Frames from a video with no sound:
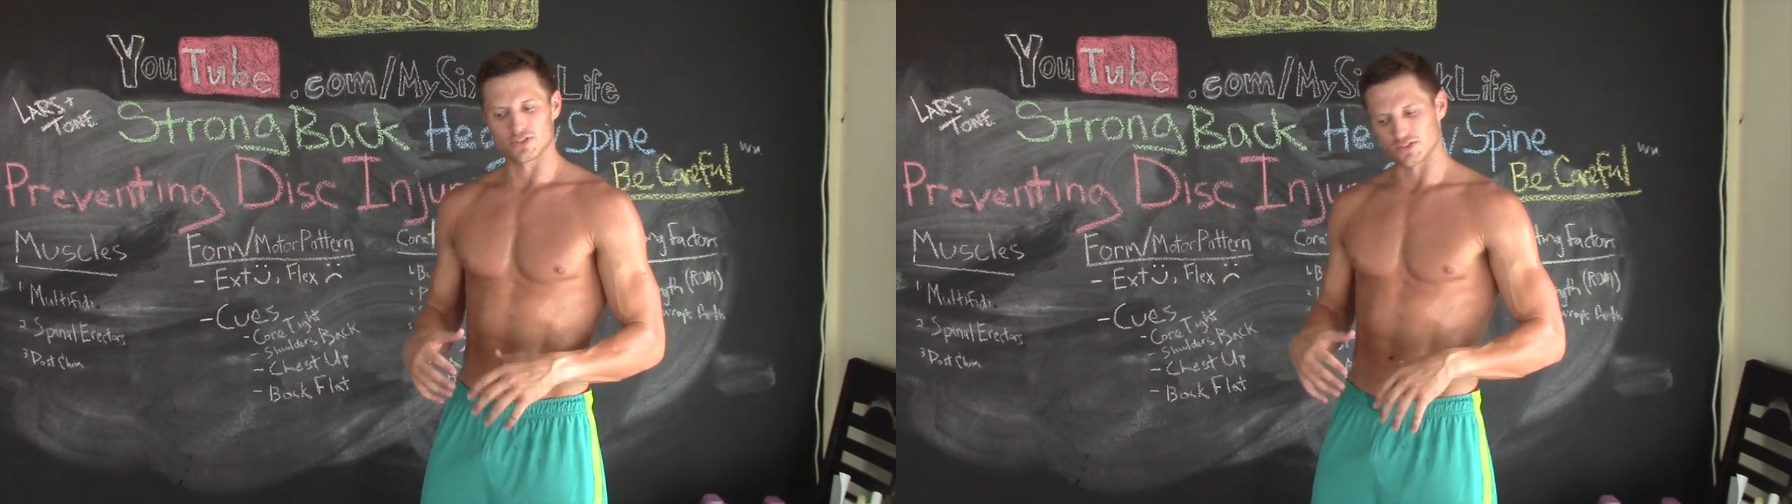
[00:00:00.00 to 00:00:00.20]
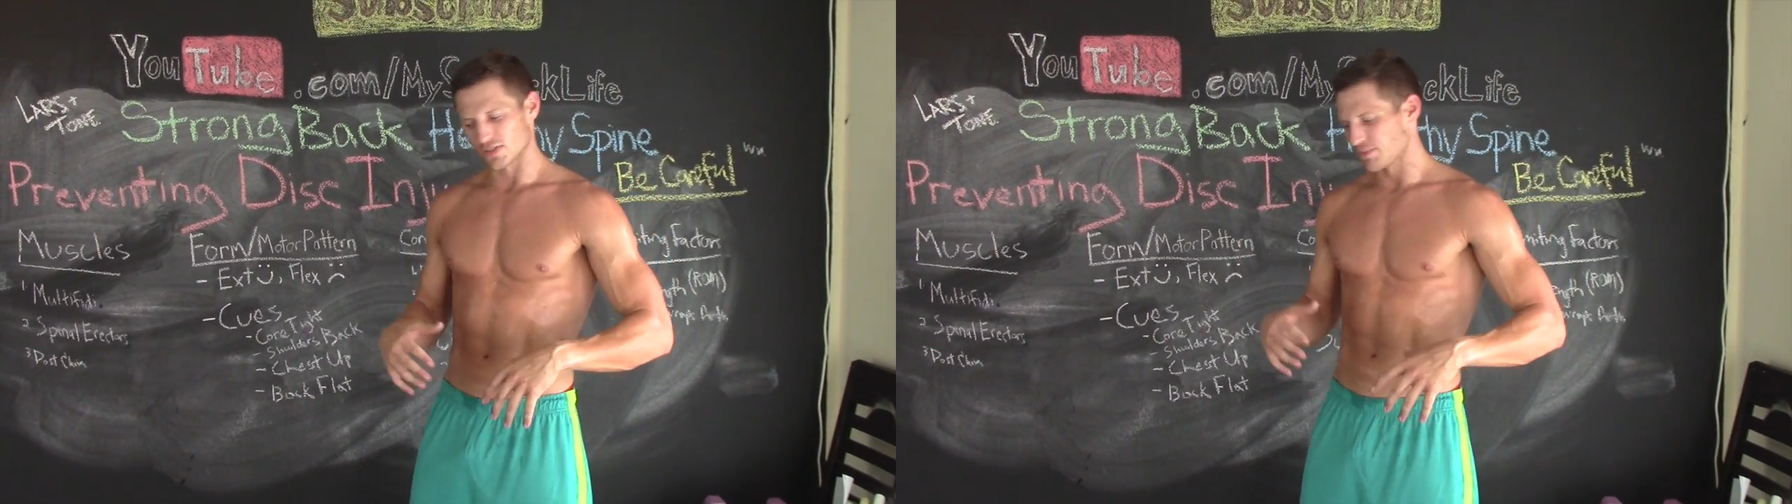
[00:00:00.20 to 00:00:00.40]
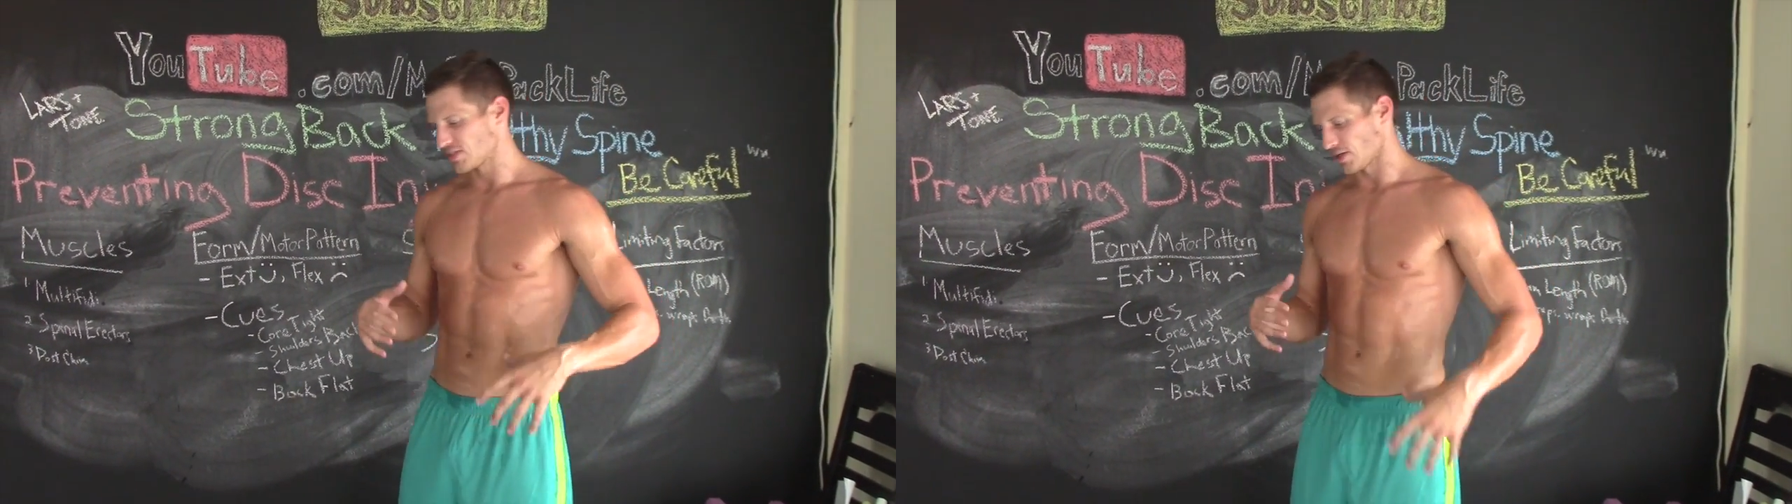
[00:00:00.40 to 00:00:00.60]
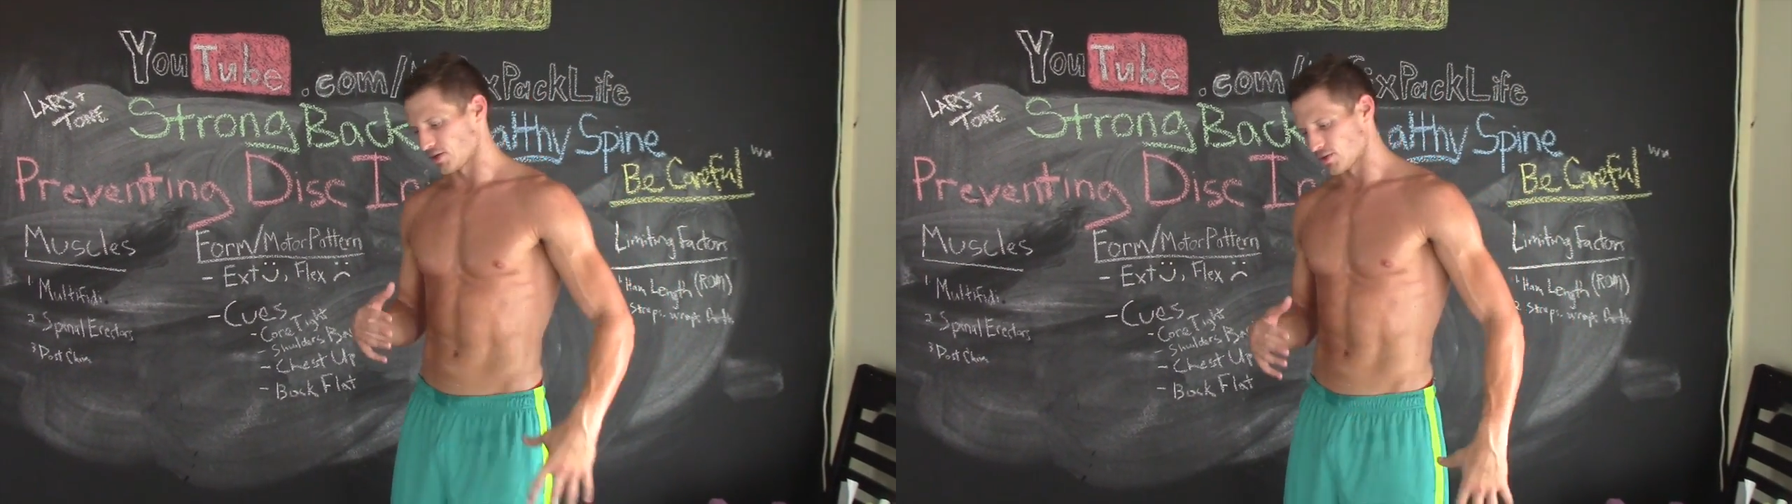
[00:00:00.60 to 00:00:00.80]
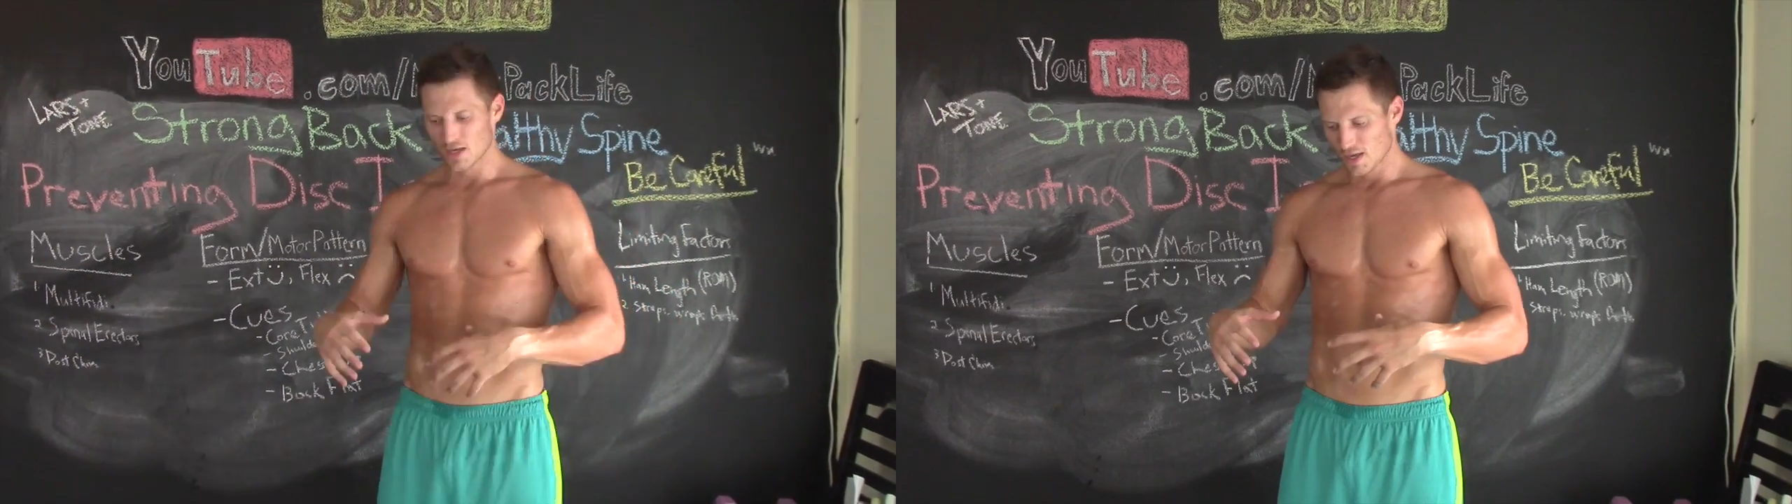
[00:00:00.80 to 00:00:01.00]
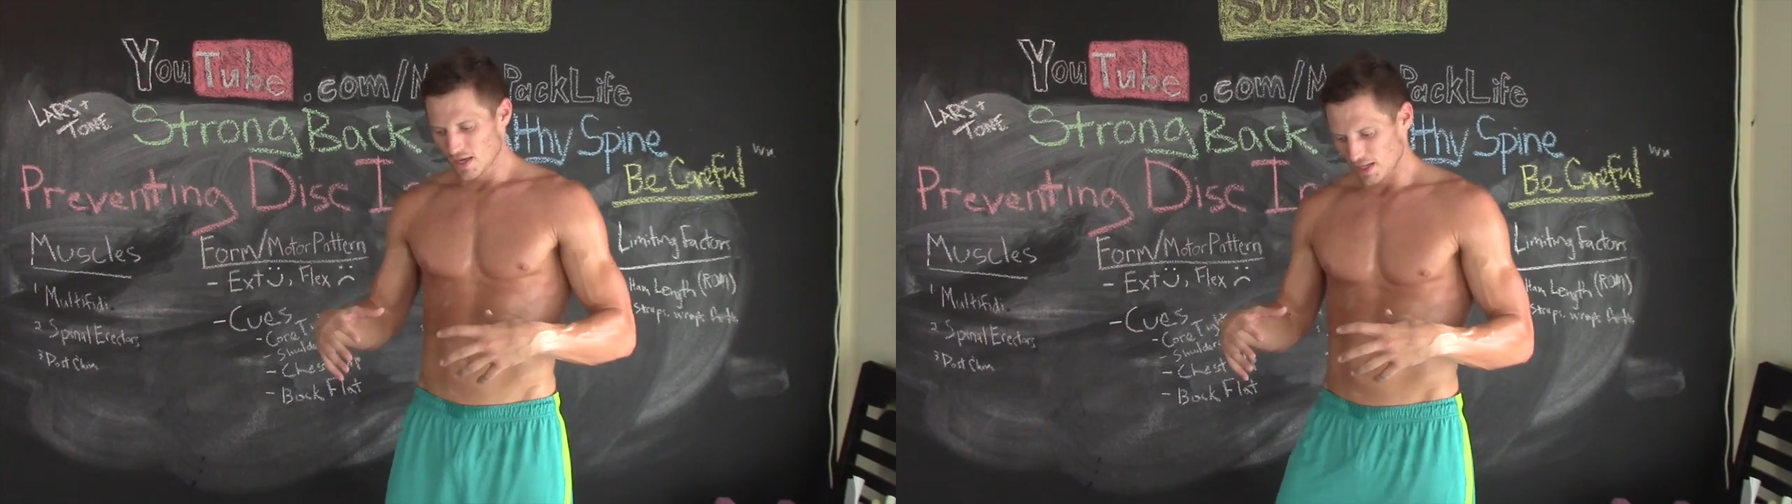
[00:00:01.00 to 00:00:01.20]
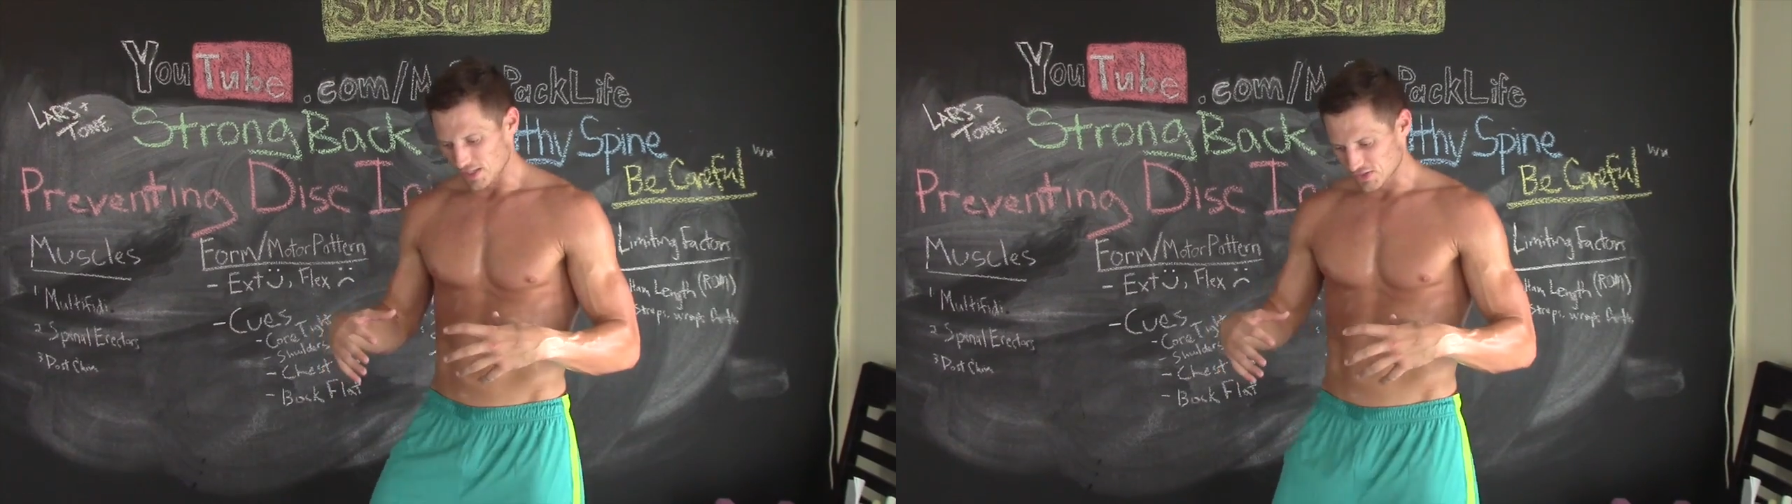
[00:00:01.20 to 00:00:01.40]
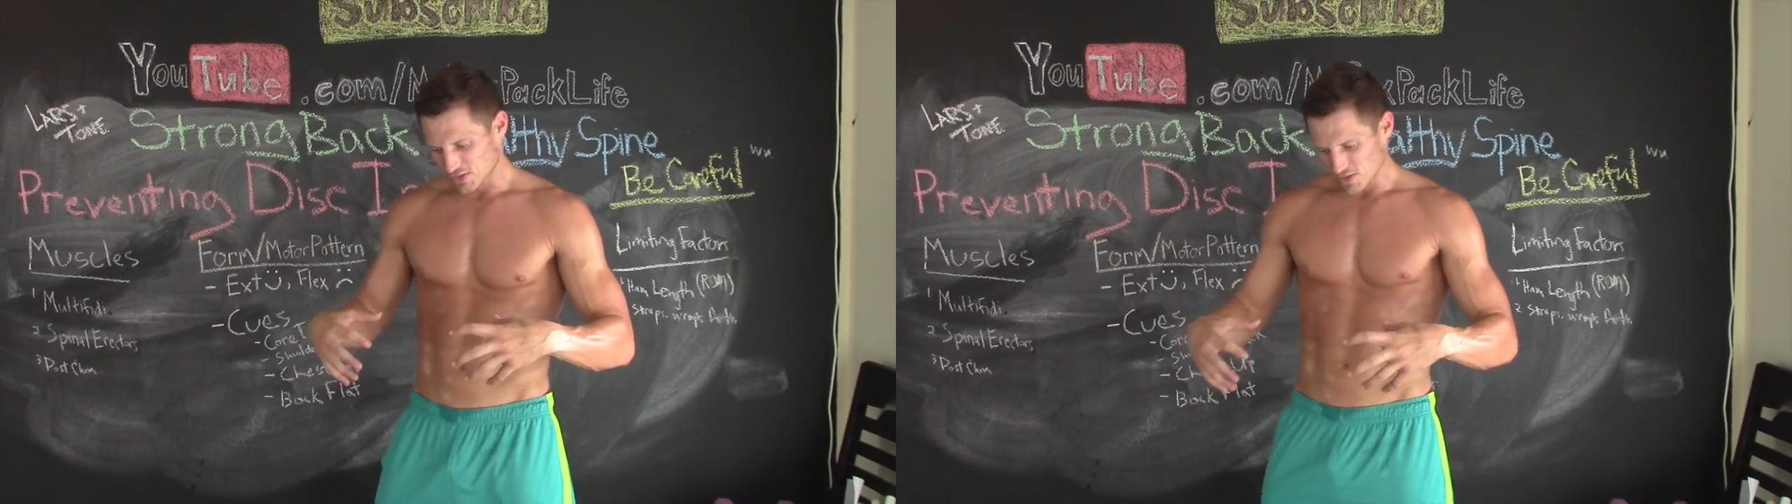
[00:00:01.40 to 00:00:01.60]
Because let me tell you,
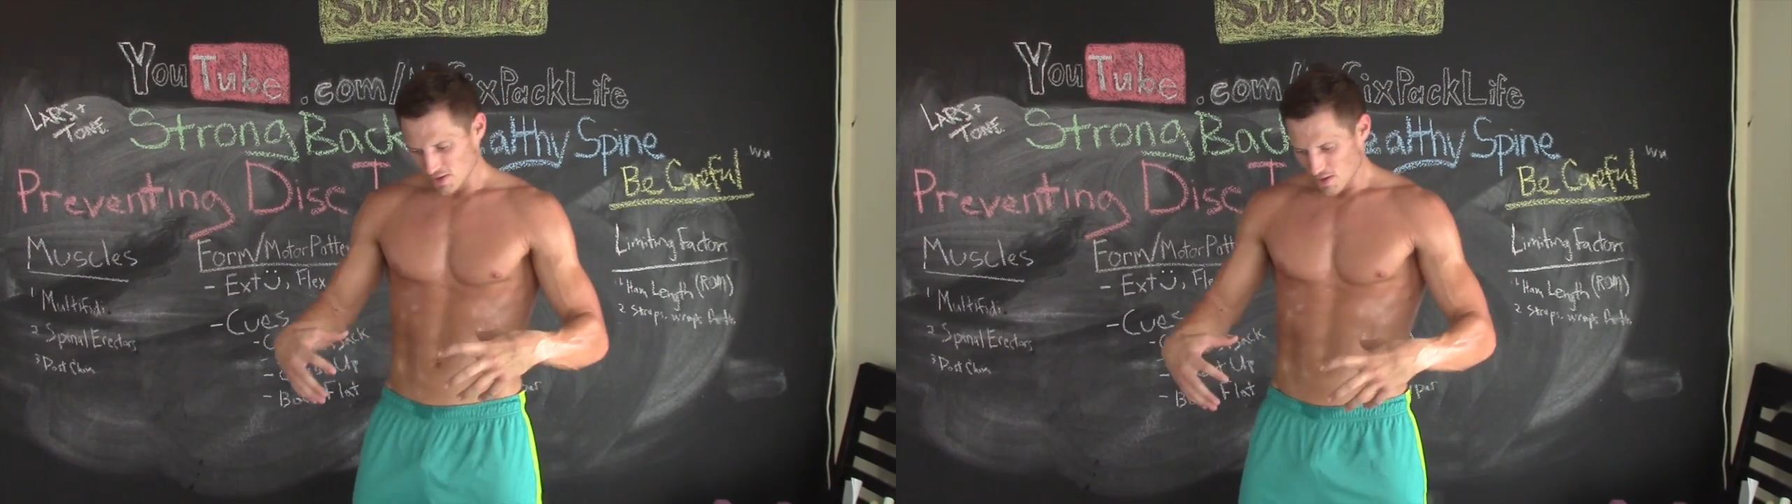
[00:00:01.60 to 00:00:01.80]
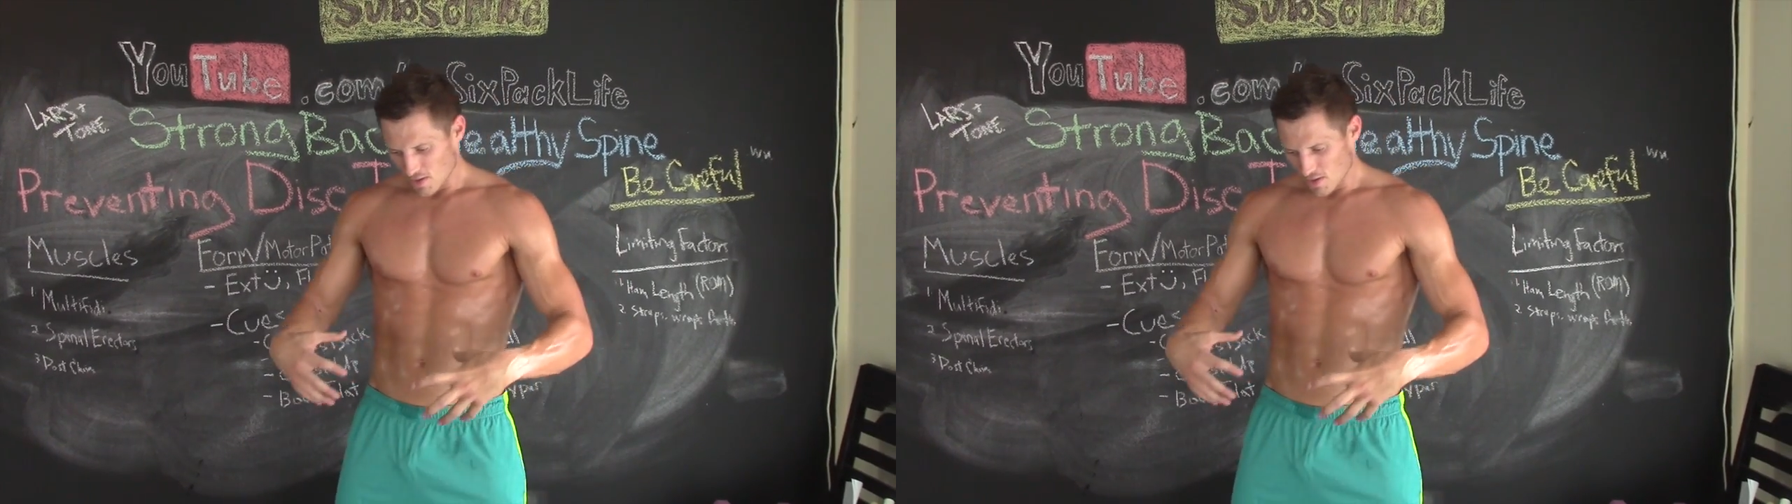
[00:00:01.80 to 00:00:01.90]
it's